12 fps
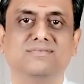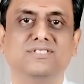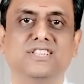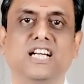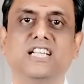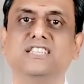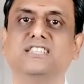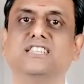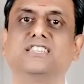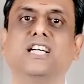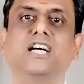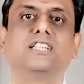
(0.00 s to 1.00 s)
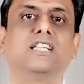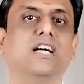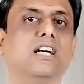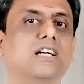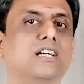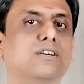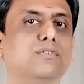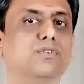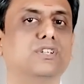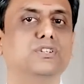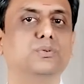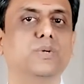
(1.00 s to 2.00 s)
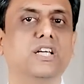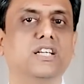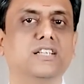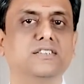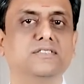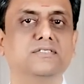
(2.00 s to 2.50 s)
That is the sadhana for this week.